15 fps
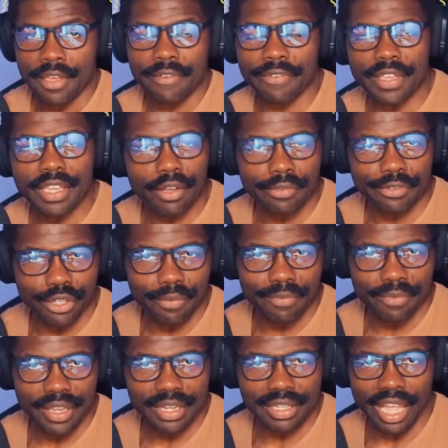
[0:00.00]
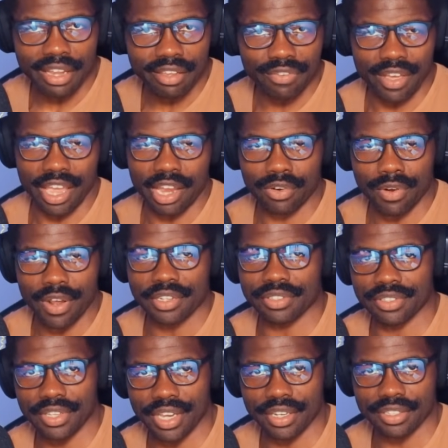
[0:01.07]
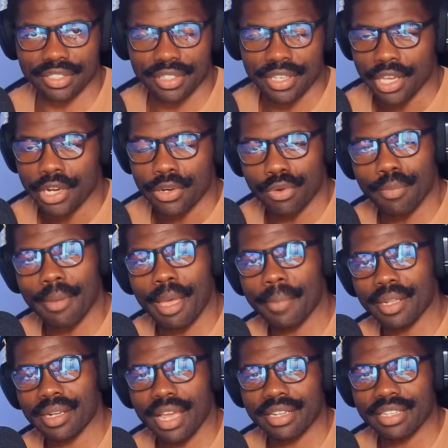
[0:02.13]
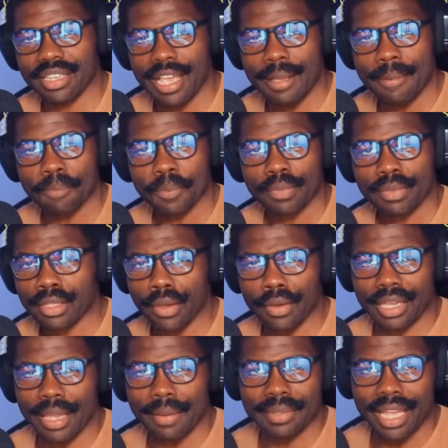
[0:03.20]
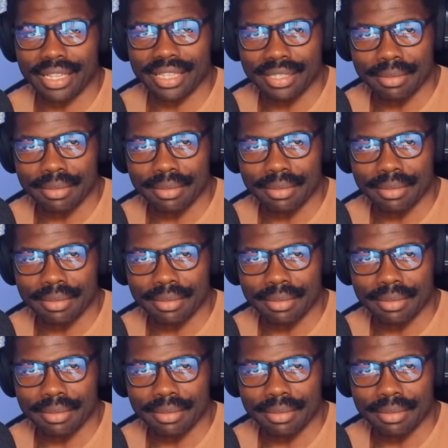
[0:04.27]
Think of something like Far Cry 6. Remember that game? A game that